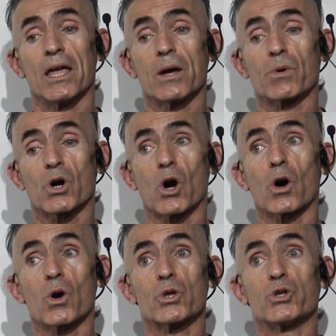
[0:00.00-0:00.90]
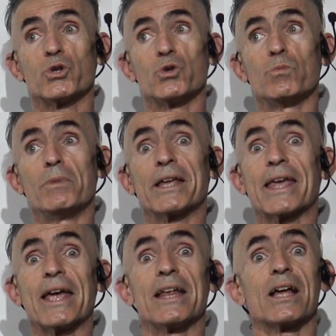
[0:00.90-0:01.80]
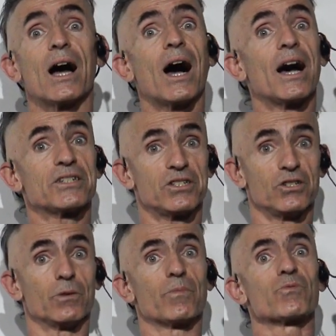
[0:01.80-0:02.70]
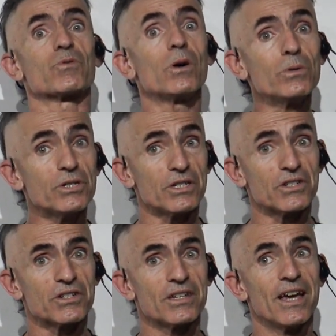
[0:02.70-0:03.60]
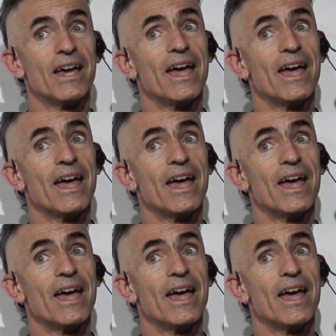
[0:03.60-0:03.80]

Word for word: in regard to mitigating osteoporosis.